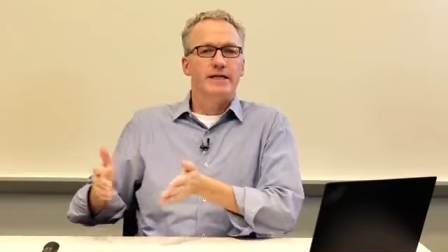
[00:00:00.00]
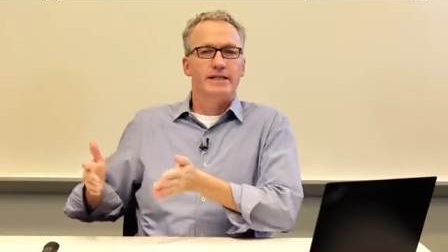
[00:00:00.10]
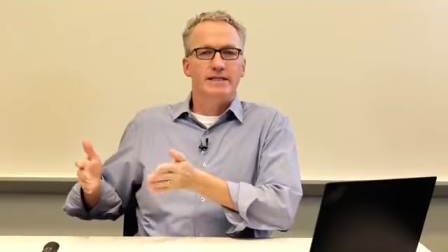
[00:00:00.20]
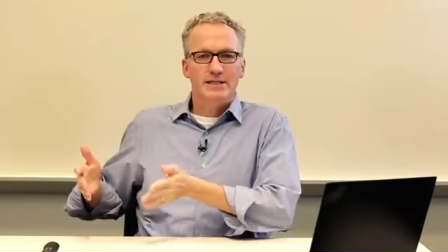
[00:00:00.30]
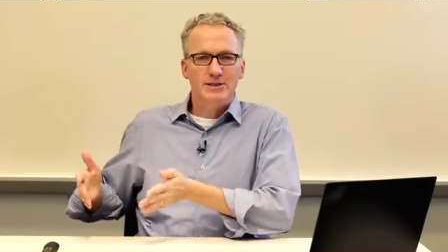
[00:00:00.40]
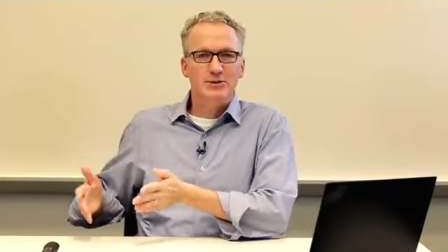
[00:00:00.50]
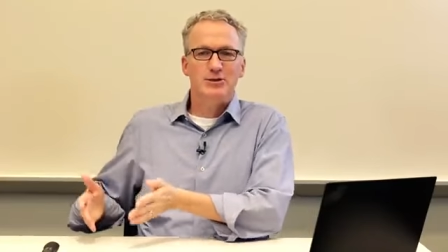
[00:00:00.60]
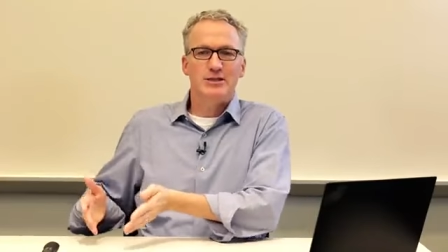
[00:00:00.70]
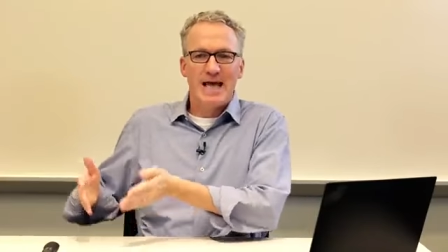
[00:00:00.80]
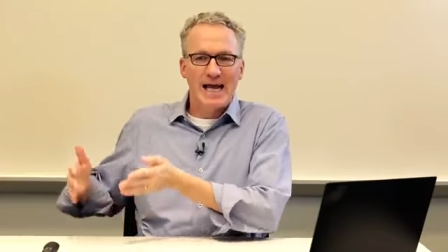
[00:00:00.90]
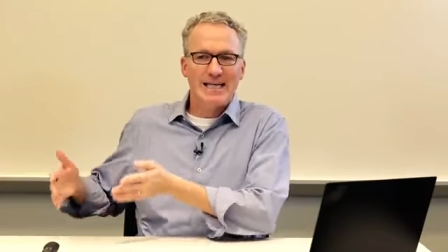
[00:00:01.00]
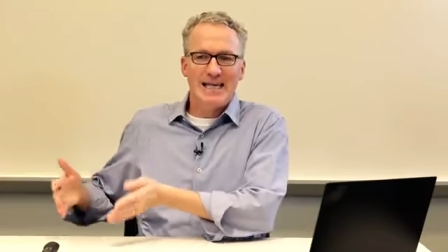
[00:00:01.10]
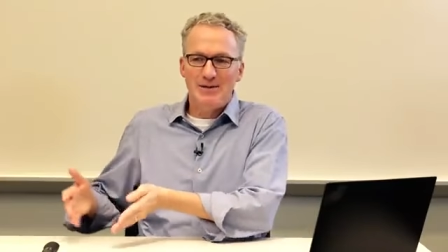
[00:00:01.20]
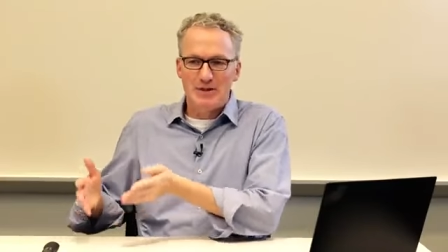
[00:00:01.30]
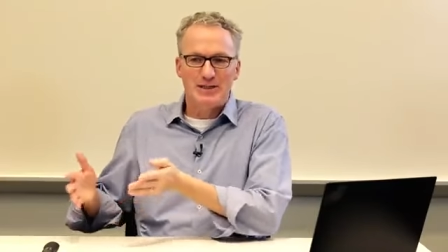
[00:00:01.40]
this isn't just
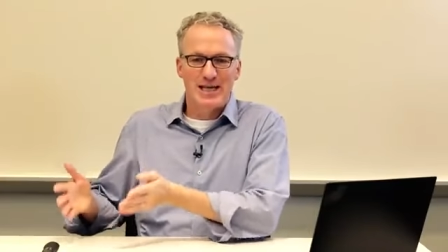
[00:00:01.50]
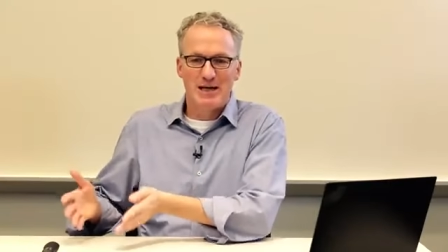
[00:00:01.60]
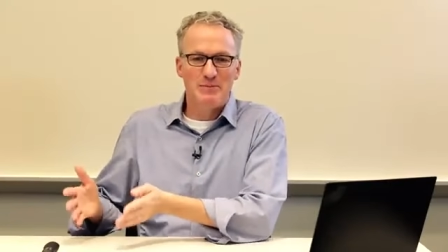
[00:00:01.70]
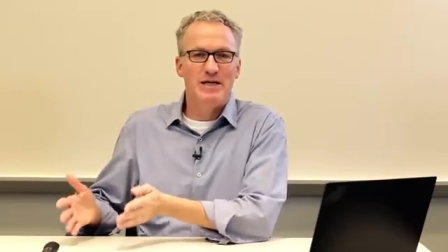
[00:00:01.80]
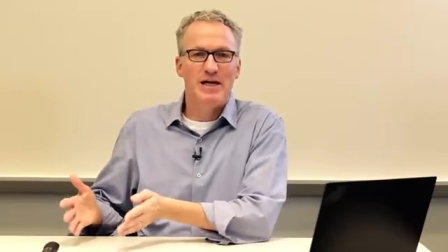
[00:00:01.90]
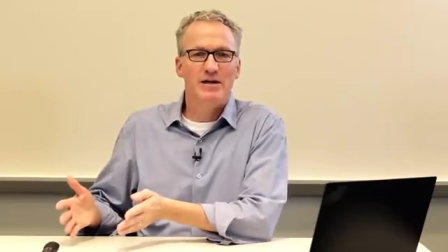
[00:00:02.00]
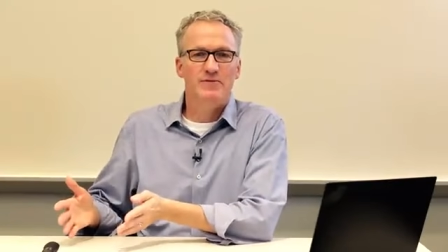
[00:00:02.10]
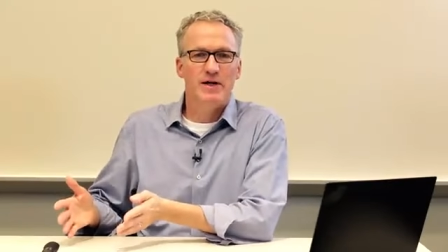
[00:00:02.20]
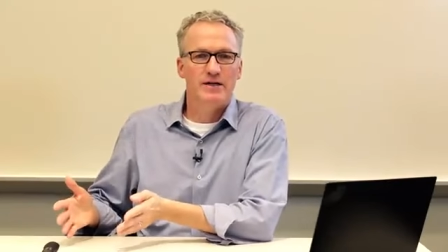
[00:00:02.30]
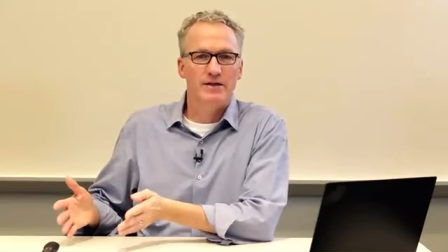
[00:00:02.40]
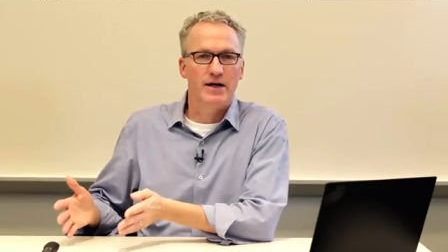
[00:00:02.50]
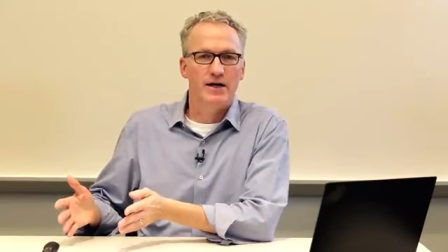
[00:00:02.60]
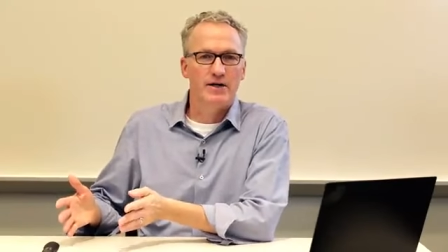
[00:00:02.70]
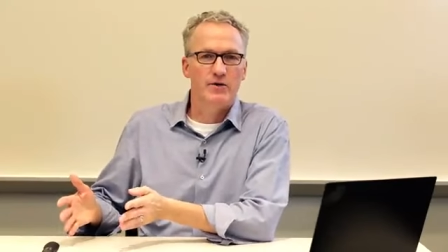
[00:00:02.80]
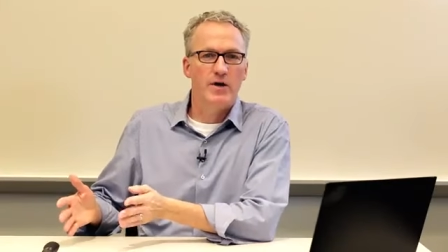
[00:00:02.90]
academia saying be careful out
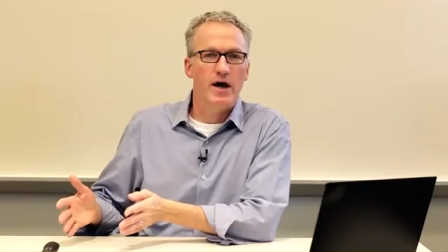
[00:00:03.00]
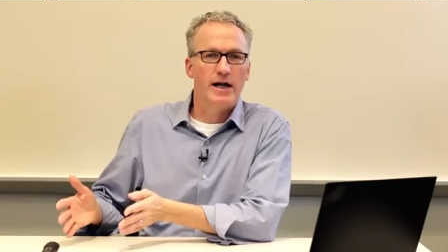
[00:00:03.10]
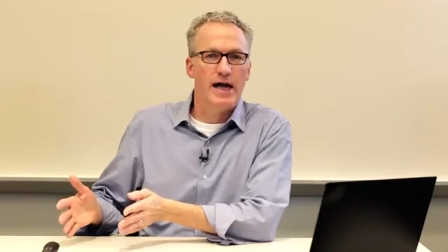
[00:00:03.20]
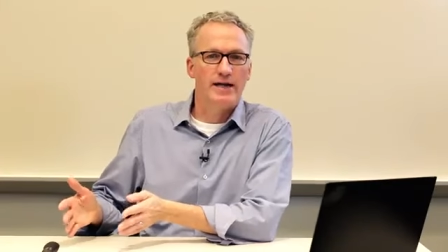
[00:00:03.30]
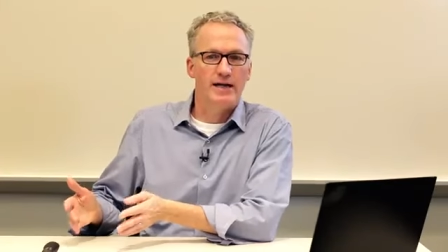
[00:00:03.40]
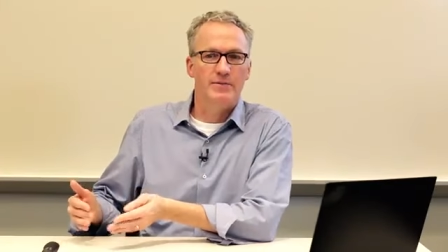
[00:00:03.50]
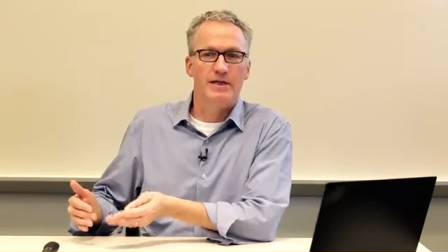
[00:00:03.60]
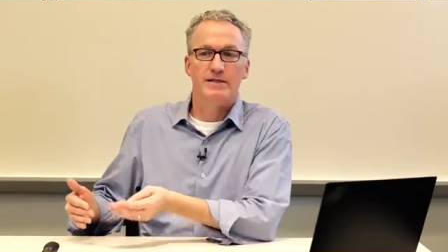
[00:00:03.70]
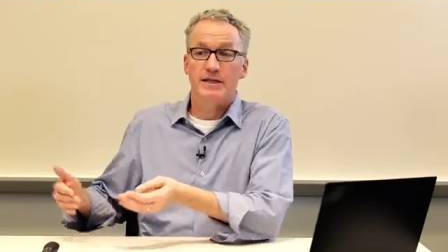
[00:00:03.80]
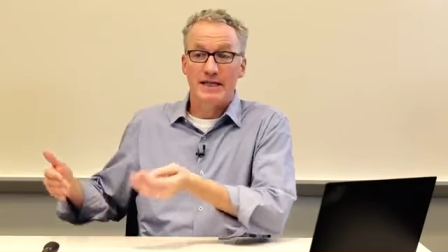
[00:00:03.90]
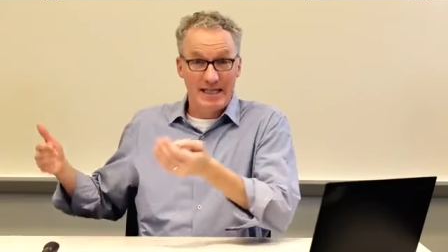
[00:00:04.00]
there, you non-academics.